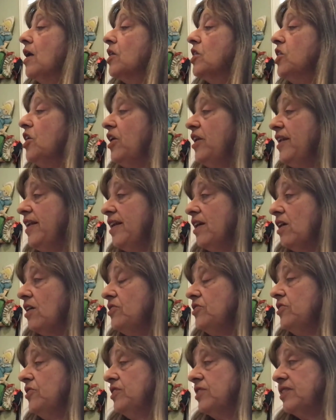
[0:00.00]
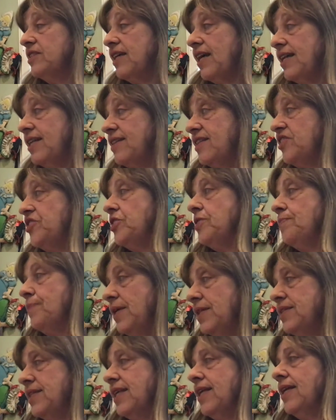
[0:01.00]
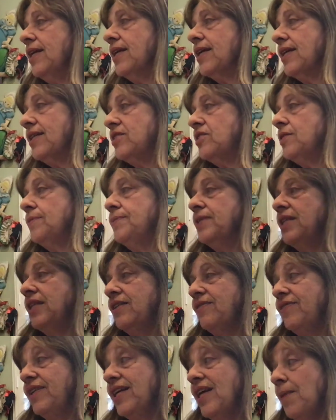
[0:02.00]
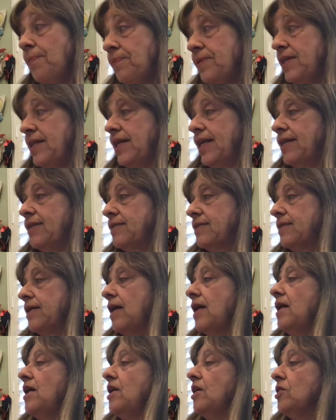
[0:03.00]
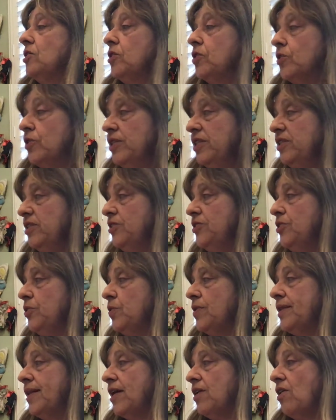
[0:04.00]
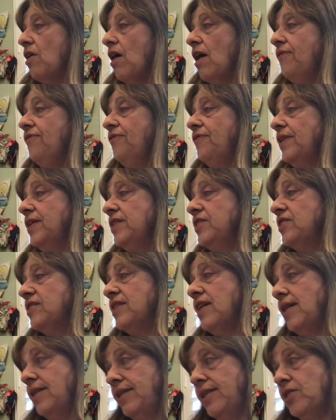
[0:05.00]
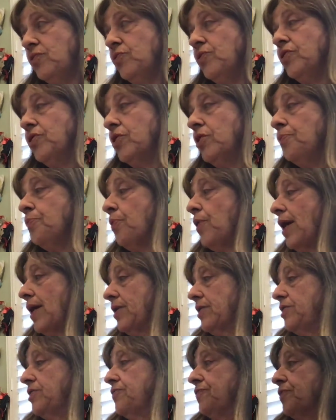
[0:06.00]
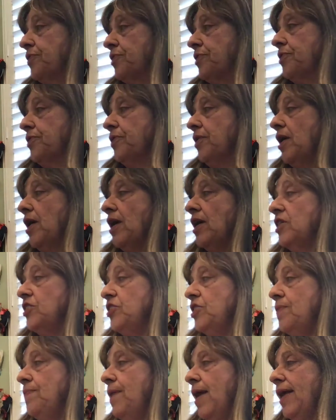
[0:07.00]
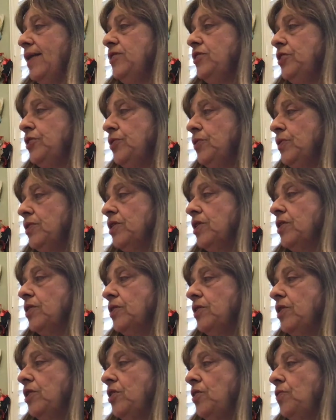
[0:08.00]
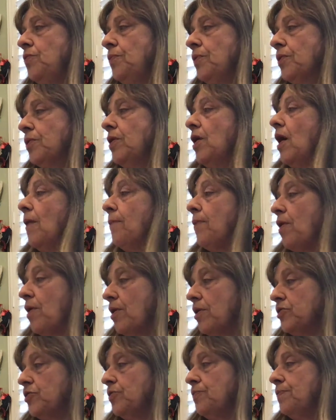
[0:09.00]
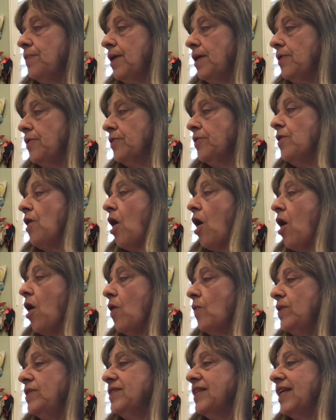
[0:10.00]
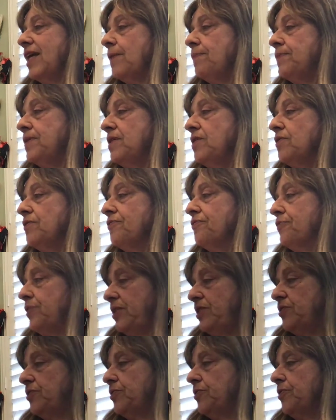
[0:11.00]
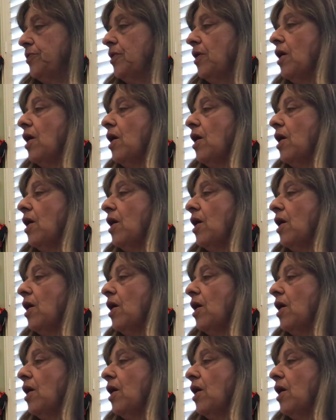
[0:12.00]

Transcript: Claudia also decided that she must get accustomed to giving up things. Learning to do without hot fudge sundaes was good practice for her. She made do with the good humor bars her mother always kept in their freezer.